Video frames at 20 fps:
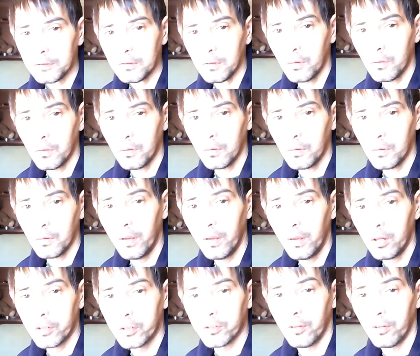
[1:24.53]
what have we
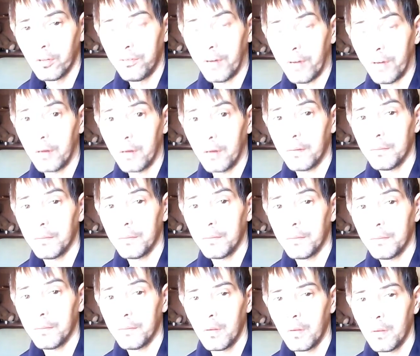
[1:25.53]
learned so far?
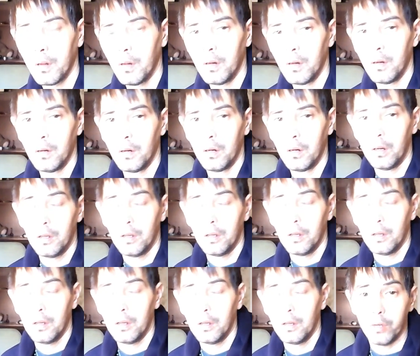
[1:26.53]
This
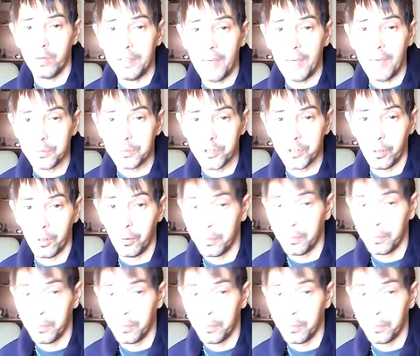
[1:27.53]
is a recap show.